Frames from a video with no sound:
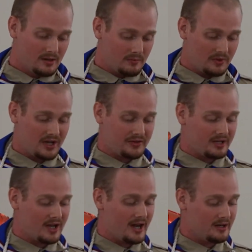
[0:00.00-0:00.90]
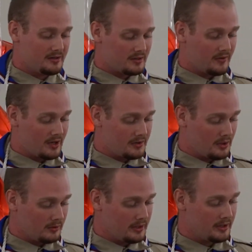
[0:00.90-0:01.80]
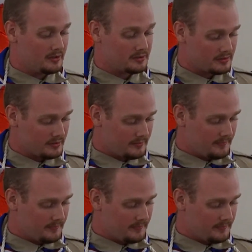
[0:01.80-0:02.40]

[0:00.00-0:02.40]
without the guidance of our adult leaders.